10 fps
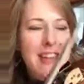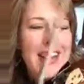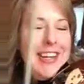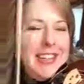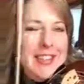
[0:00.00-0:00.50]

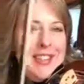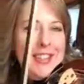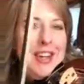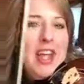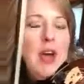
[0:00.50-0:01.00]
I didn't do it in
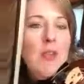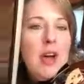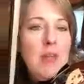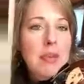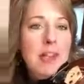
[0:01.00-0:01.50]
tune.
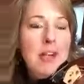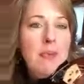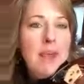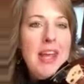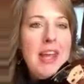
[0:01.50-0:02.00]
While you play the
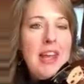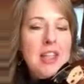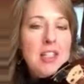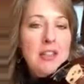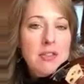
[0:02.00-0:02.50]
open A,
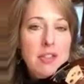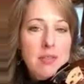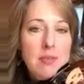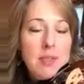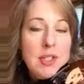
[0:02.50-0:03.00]
shift to
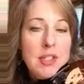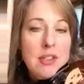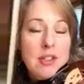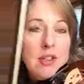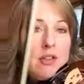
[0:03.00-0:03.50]
third
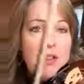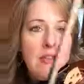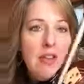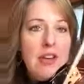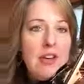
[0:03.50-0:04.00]
position on your third
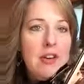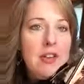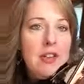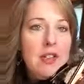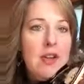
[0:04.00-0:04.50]

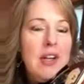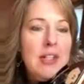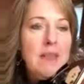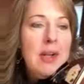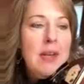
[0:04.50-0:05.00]
finger. So it
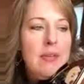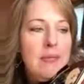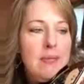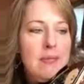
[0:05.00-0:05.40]
ends up being,